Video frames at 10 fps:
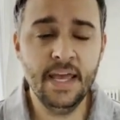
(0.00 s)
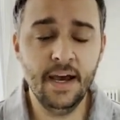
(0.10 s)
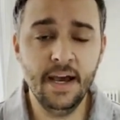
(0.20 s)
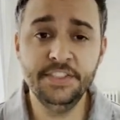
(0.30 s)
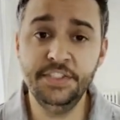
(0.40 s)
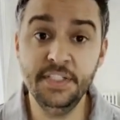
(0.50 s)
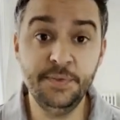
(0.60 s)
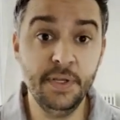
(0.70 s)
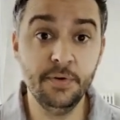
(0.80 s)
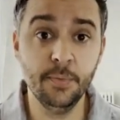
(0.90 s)
Uh,
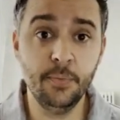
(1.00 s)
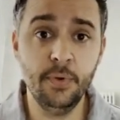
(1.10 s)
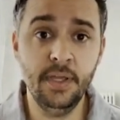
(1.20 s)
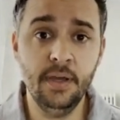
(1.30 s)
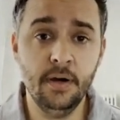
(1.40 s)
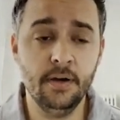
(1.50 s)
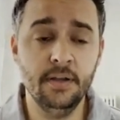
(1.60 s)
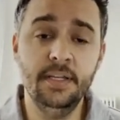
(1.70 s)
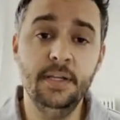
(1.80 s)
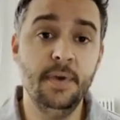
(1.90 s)
GHP Group, we are a
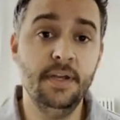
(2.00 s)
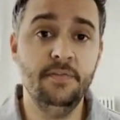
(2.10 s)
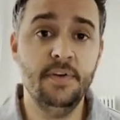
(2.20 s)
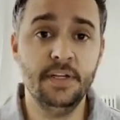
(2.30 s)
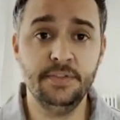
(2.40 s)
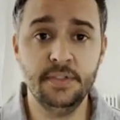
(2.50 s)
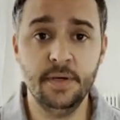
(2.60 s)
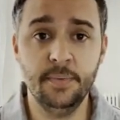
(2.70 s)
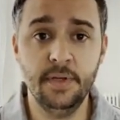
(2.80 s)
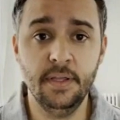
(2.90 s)
leading manufacturing
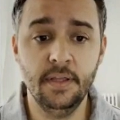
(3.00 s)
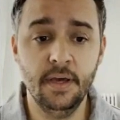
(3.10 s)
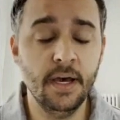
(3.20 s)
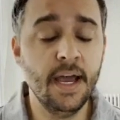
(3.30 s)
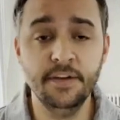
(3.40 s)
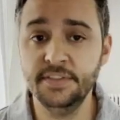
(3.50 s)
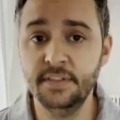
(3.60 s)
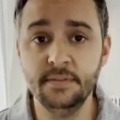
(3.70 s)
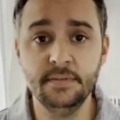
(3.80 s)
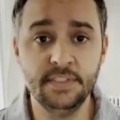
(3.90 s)
company uh,
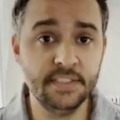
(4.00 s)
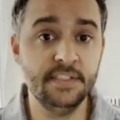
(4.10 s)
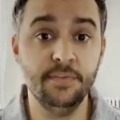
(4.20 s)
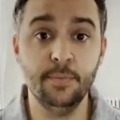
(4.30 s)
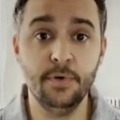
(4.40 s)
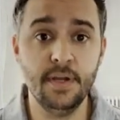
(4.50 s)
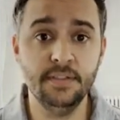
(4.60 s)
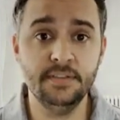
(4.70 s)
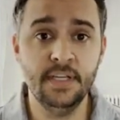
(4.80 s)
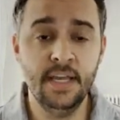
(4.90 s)
housing six different
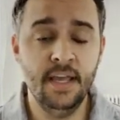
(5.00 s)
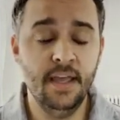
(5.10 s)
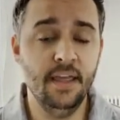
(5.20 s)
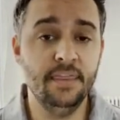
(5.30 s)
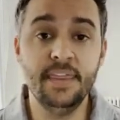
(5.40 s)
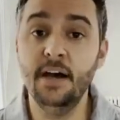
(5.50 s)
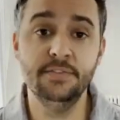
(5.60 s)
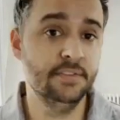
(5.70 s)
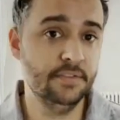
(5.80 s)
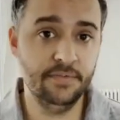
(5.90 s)
brands and
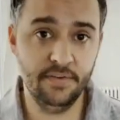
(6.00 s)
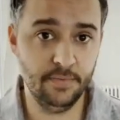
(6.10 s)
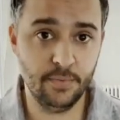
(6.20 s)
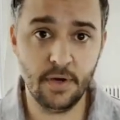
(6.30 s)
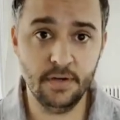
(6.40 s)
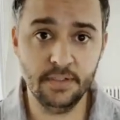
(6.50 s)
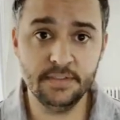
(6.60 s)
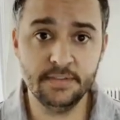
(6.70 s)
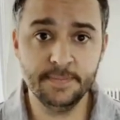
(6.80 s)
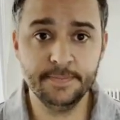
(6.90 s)
thousands of different products.